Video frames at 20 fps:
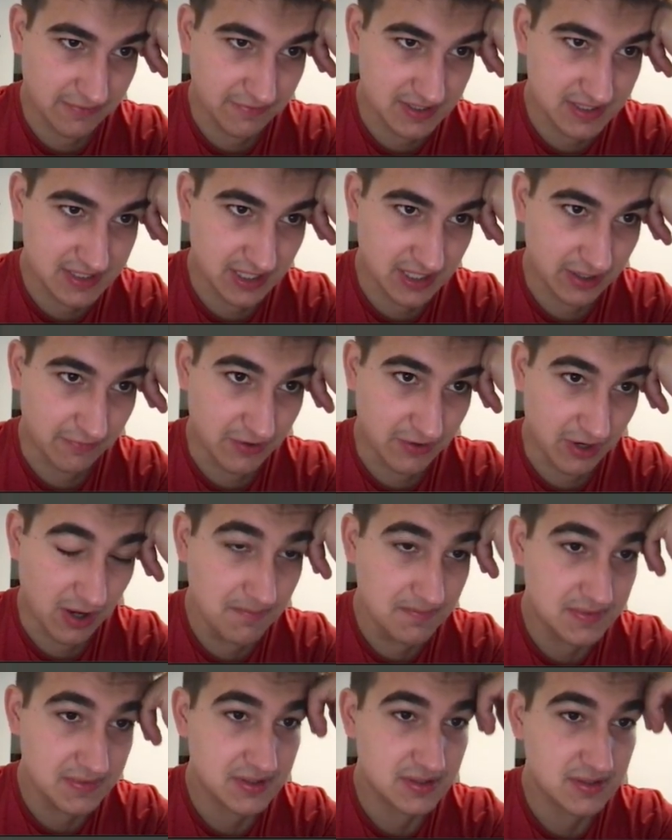inside of
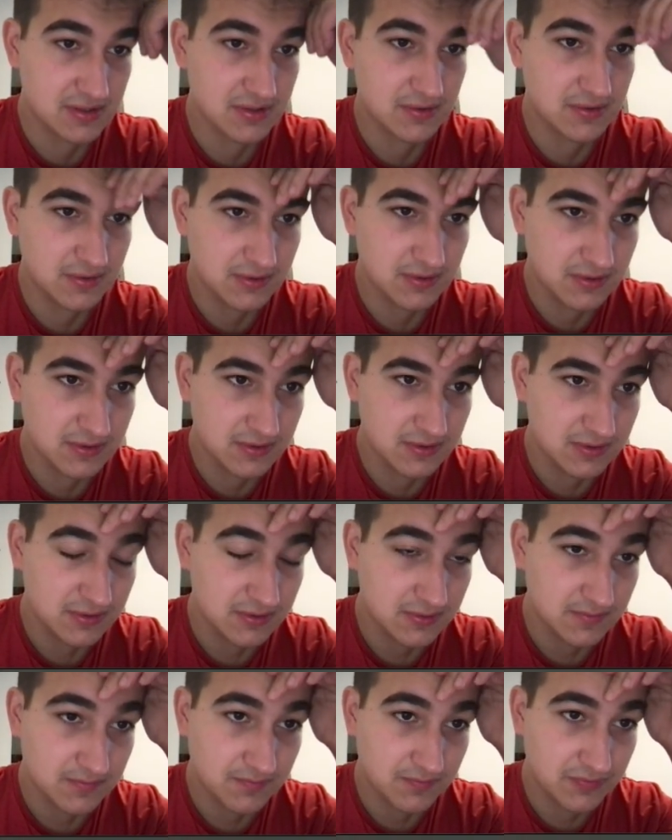nums?
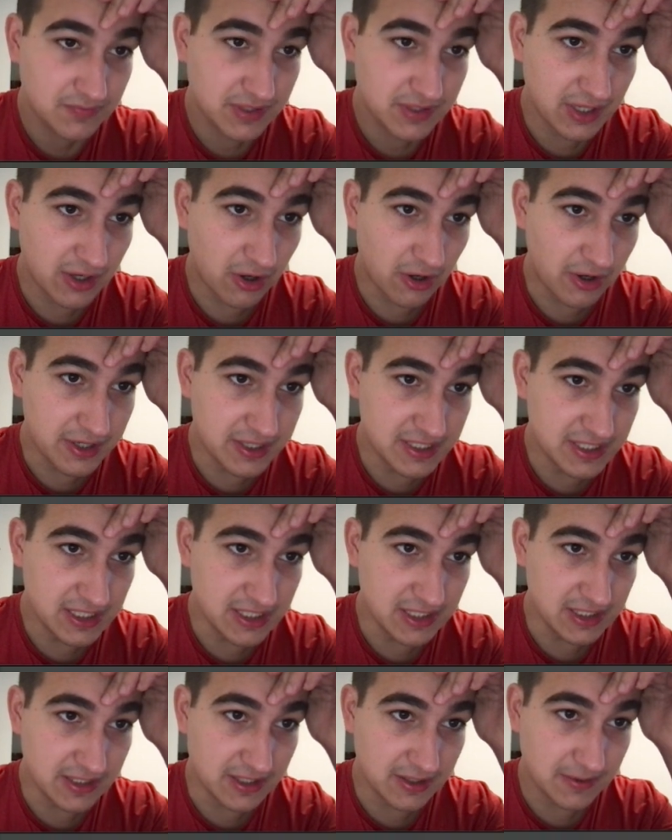They are
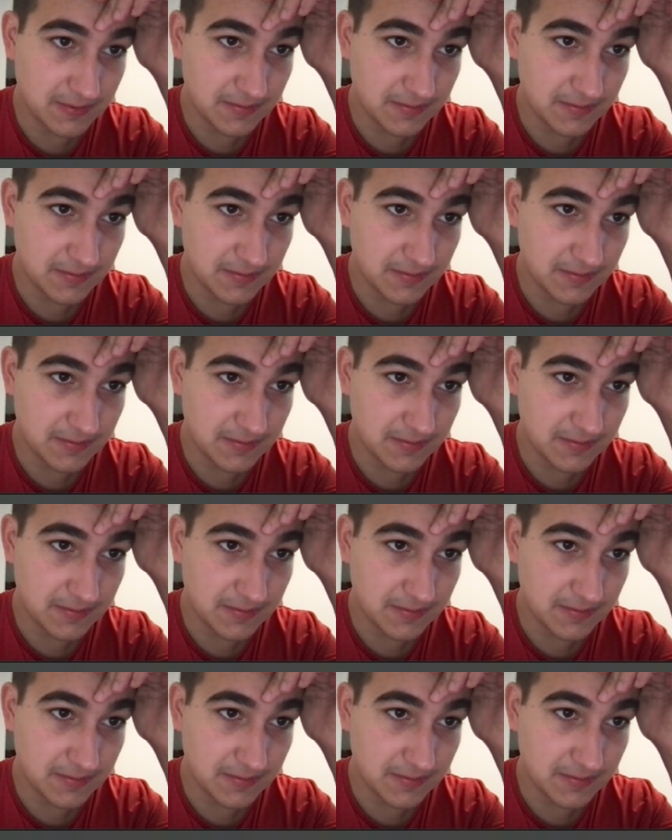indeed.